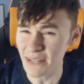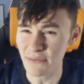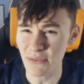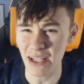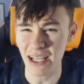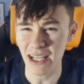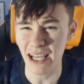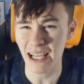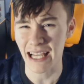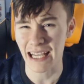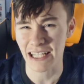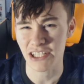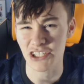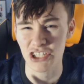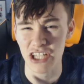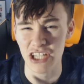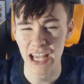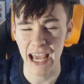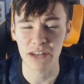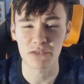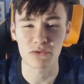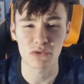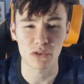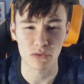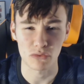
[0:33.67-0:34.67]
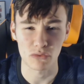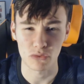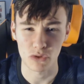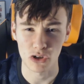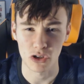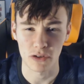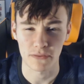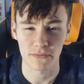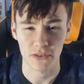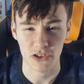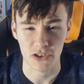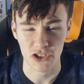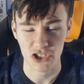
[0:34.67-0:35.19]
like a general
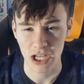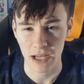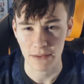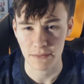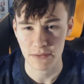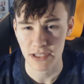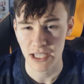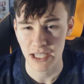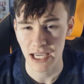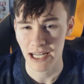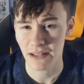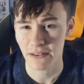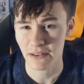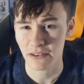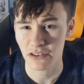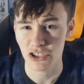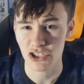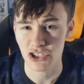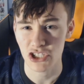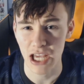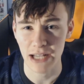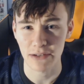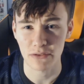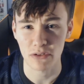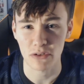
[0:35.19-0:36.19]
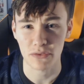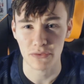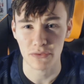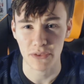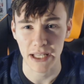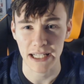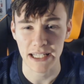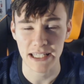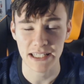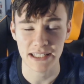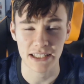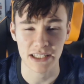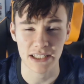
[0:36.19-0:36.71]
rule of Foot Champs. Kind of like the general
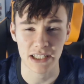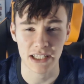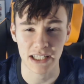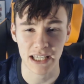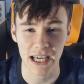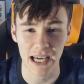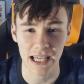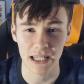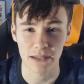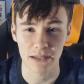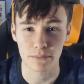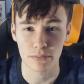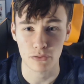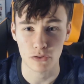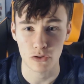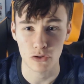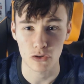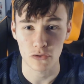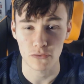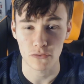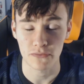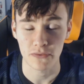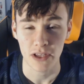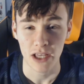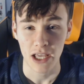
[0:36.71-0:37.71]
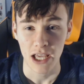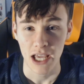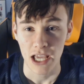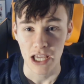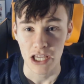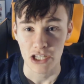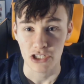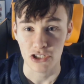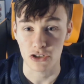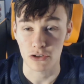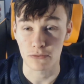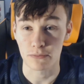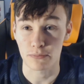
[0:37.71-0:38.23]
things you can kind of improve
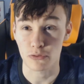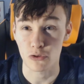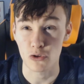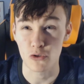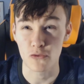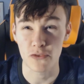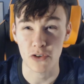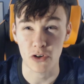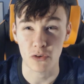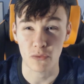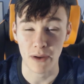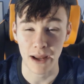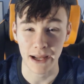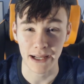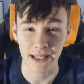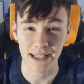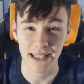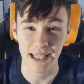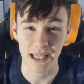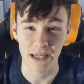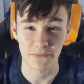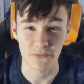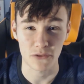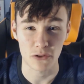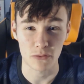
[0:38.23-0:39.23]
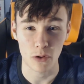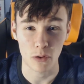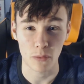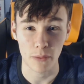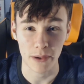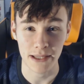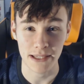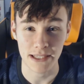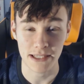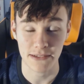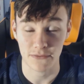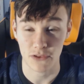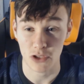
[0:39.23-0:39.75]
to improve your rank and get a few more
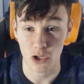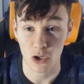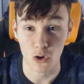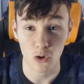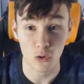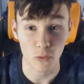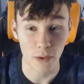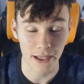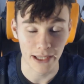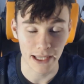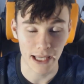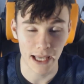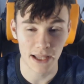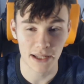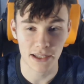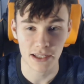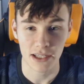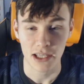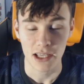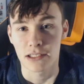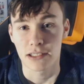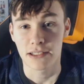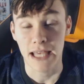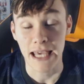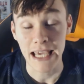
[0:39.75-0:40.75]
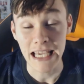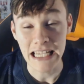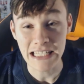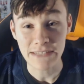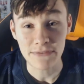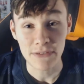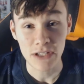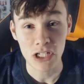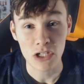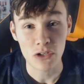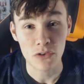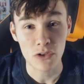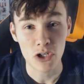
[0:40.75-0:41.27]
wins for the whole weekend.
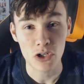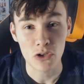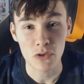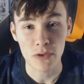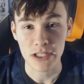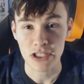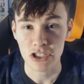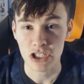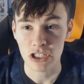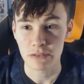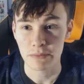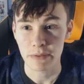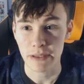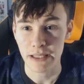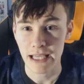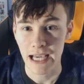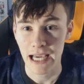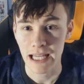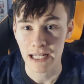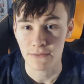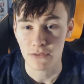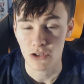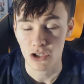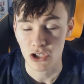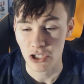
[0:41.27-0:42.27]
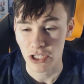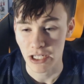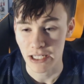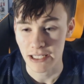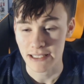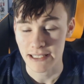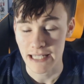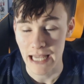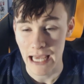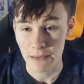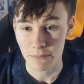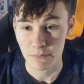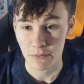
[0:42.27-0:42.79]
Today's video though is going to be kind of looking
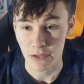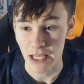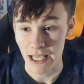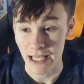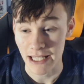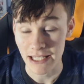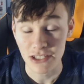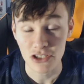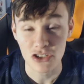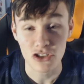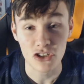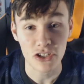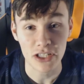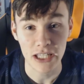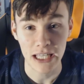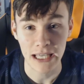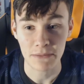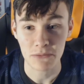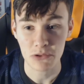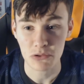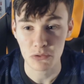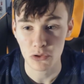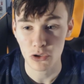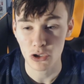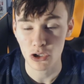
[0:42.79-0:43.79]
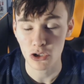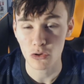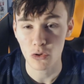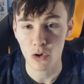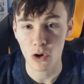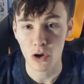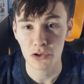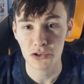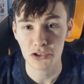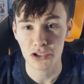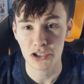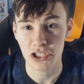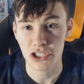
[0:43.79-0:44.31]
in depth into a game. So we're going to
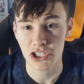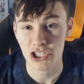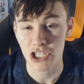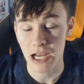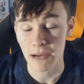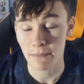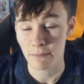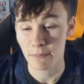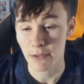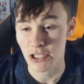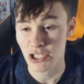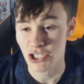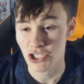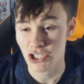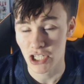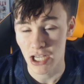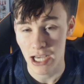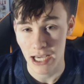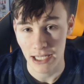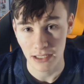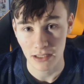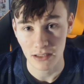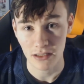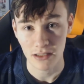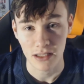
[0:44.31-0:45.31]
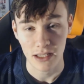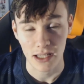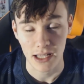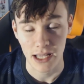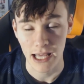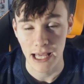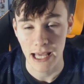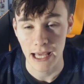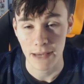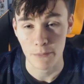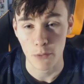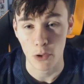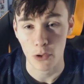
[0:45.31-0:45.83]
go on to the Champions channel
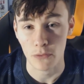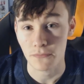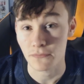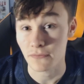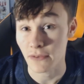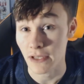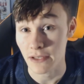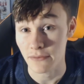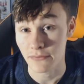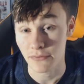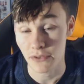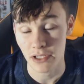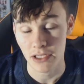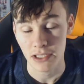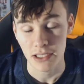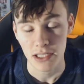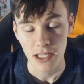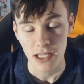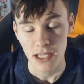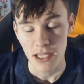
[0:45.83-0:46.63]
on FIFA.